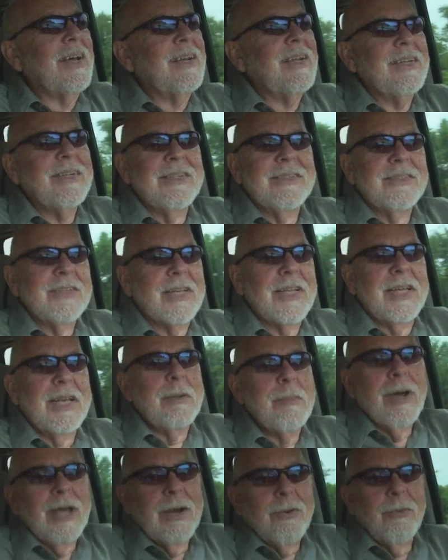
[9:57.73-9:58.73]
I didn't see
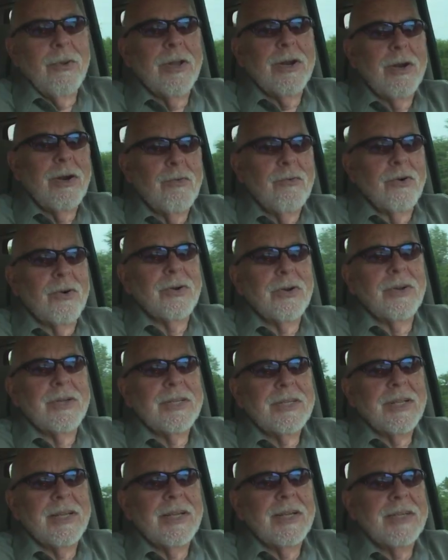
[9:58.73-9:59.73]
anybody run over
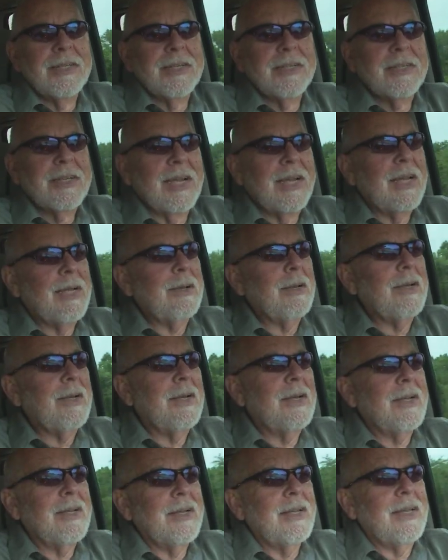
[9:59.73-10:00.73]
at the time.
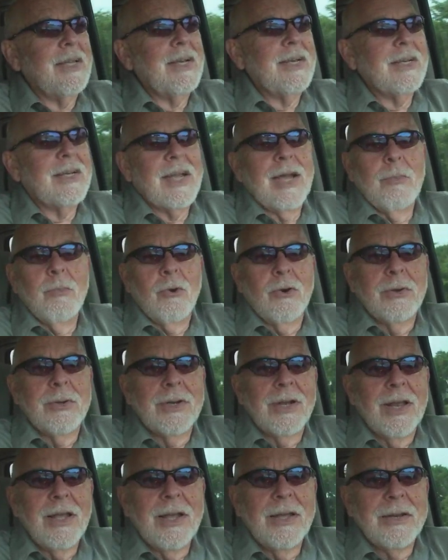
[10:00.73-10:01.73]
Any time we were
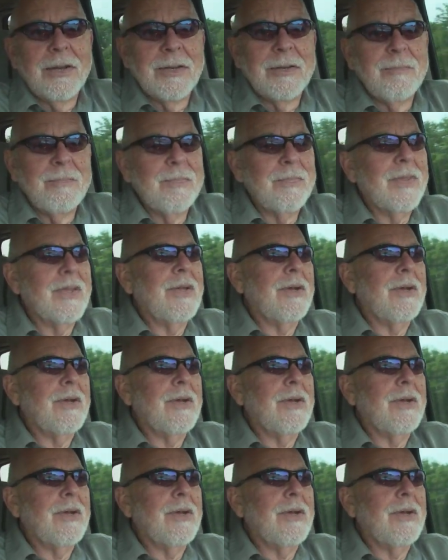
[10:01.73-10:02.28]
in London,